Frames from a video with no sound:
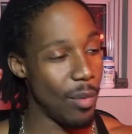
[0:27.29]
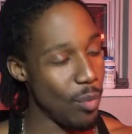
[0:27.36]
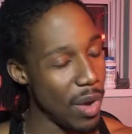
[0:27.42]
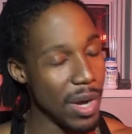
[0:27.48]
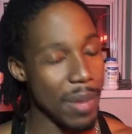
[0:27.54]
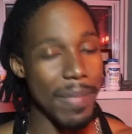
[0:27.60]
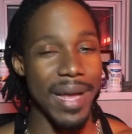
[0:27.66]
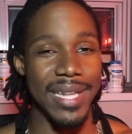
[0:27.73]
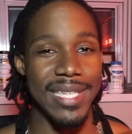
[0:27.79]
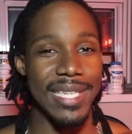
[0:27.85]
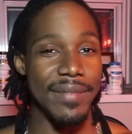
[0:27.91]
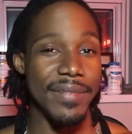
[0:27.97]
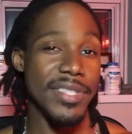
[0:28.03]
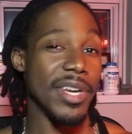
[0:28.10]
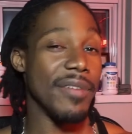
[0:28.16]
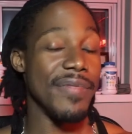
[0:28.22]
Welcome back to
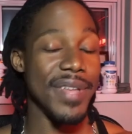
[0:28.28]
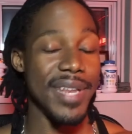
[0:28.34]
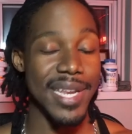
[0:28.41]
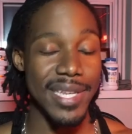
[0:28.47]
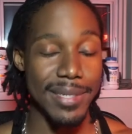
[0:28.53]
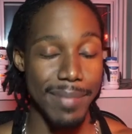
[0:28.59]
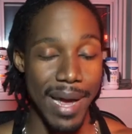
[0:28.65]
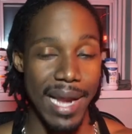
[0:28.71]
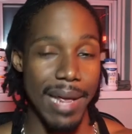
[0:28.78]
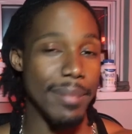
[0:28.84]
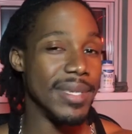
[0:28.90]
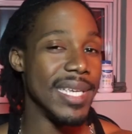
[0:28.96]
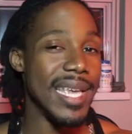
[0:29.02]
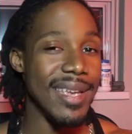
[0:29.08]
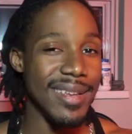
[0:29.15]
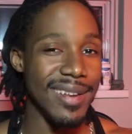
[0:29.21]
7th Star Fitness. My name is
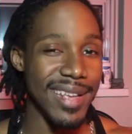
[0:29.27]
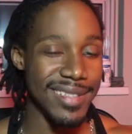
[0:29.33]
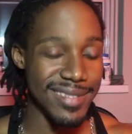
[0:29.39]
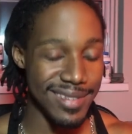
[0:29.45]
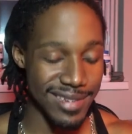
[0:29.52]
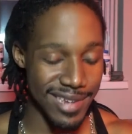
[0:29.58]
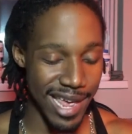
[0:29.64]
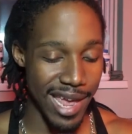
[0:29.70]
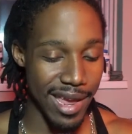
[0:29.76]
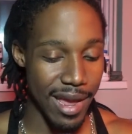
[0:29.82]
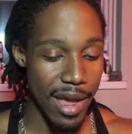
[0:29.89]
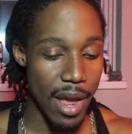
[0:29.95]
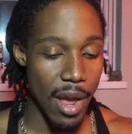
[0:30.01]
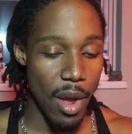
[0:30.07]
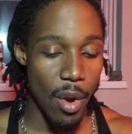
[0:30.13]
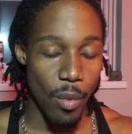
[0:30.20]
Keagan, and today
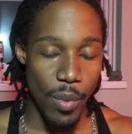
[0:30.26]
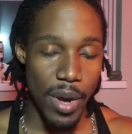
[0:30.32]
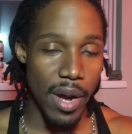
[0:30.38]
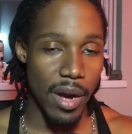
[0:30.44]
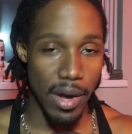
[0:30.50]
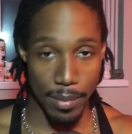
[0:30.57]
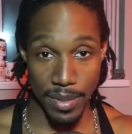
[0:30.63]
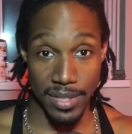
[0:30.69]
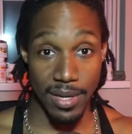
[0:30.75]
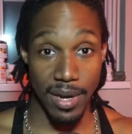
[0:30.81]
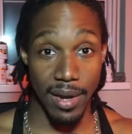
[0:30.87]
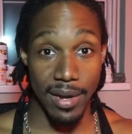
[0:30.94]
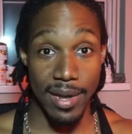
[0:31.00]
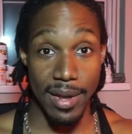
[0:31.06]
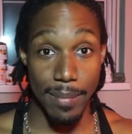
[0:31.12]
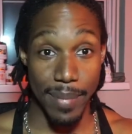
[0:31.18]
we are going to be
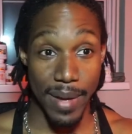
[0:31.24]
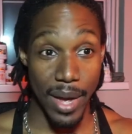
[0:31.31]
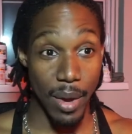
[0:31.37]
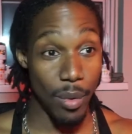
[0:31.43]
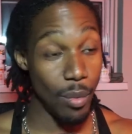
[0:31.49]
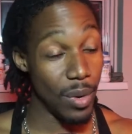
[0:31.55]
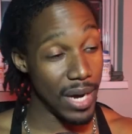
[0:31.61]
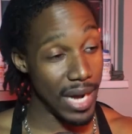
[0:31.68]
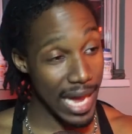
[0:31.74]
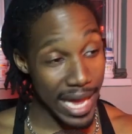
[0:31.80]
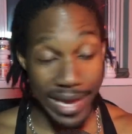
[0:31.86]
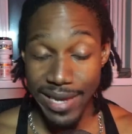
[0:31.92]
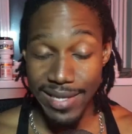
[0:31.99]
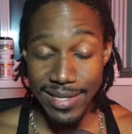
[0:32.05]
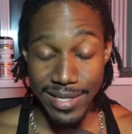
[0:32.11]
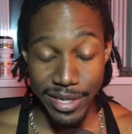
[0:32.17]
talking about what I
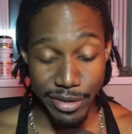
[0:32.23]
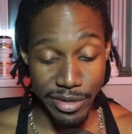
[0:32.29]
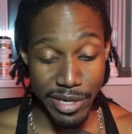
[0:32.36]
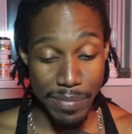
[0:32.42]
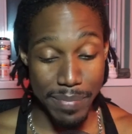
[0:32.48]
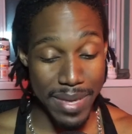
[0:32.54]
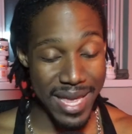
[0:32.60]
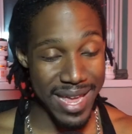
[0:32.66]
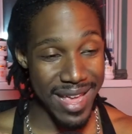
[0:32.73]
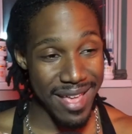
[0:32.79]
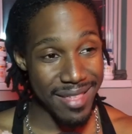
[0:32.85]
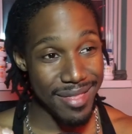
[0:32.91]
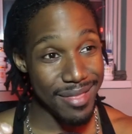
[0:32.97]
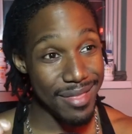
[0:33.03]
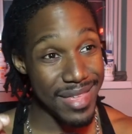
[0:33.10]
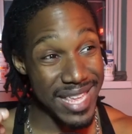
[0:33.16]
consider to be
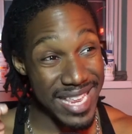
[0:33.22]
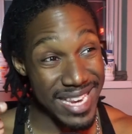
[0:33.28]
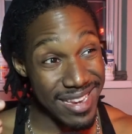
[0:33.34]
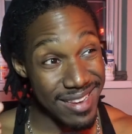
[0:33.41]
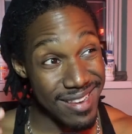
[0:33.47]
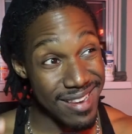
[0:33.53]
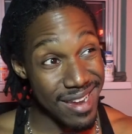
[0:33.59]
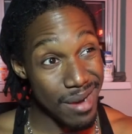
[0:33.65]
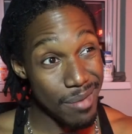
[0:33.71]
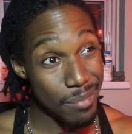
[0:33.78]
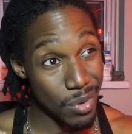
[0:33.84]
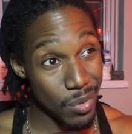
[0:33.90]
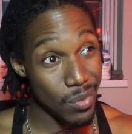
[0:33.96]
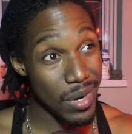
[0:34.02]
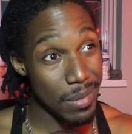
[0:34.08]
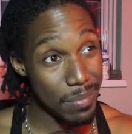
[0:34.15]
the
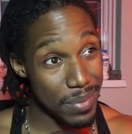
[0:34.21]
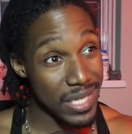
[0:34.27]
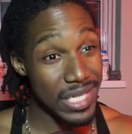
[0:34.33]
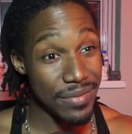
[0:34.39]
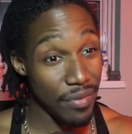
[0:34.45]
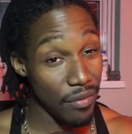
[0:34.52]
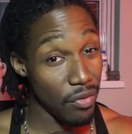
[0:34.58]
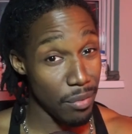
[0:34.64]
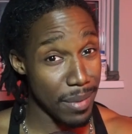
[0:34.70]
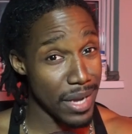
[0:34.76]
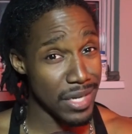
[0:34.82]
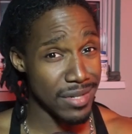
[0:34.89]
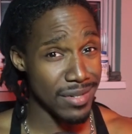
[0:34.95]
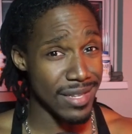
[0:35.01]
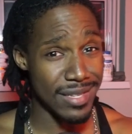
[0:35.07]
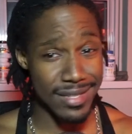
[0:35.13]
number one piece of
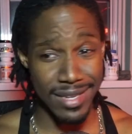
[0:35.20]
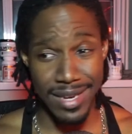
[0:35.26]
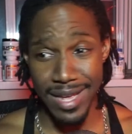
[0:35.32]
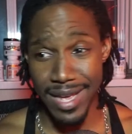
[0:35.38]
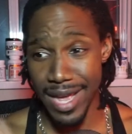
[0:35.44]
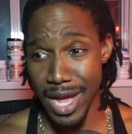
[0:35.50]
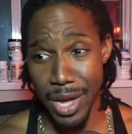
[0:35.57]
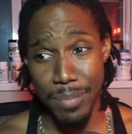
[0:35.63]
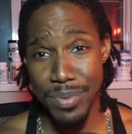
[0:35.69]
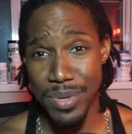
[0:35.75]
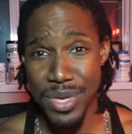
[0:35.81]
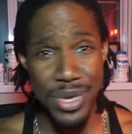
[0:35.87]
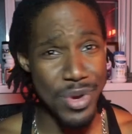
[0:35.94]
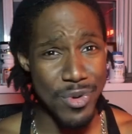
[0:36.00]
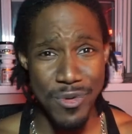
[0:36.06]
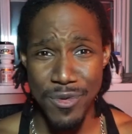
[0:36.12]
information that's going to help
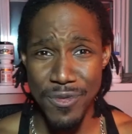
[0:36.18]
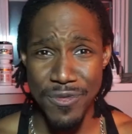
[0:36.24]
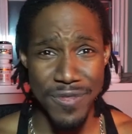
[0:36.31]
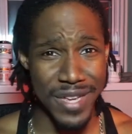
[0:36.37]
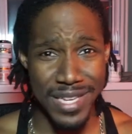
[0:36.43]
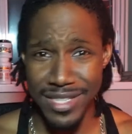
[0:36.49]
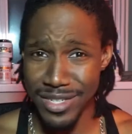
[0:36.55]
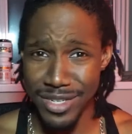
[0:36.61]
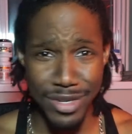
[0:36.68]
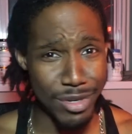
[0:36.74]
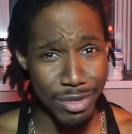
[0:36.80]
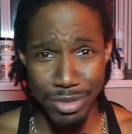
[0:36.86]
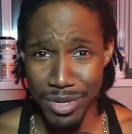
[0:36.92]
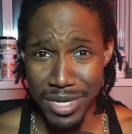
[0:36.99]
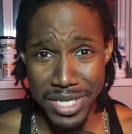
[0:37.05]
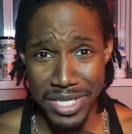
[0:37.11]
you fix your
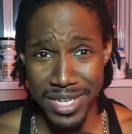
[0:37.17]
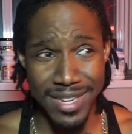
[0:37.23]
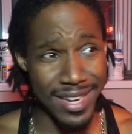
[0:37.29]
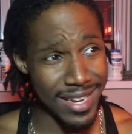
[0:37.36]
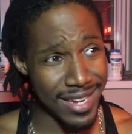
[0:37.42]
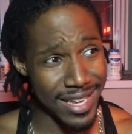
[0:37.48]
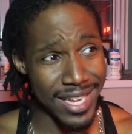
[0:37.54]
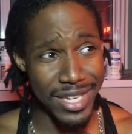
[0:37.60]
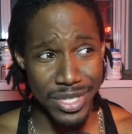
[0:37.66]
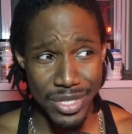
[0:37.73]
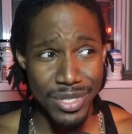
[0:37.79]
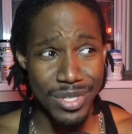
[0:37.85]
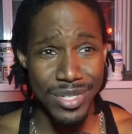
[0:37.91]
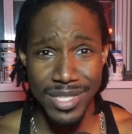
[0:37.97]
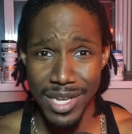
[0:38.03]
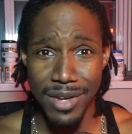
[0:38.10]
nutrition and get
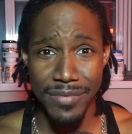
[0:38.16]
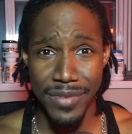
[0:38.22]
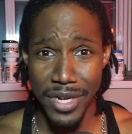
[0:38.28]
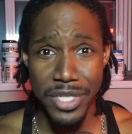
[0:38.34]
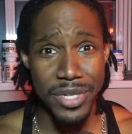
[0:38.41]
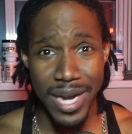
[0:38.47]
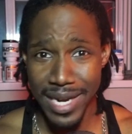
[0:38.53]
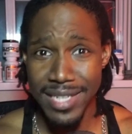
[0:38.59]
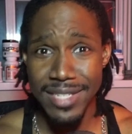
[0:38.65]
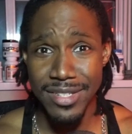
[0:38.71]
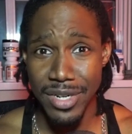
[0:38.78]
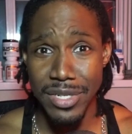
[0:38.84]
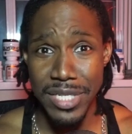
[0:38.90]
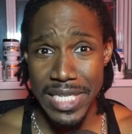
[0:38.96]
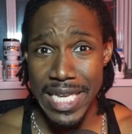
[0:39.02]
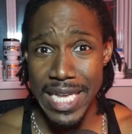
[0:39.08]
yourself on track and
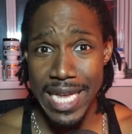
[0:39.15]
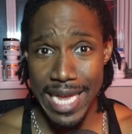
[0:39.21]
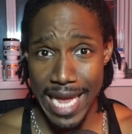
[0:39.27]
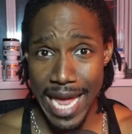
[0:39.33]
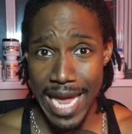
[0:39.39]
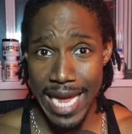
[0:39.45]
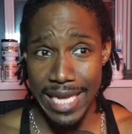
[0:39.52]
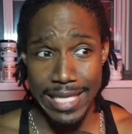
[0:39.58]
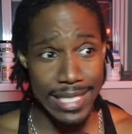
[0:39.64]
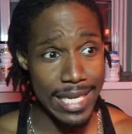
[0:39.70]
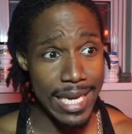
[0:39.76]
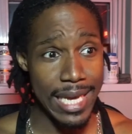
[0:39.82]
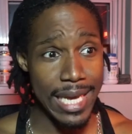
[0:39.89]
start seeing gains.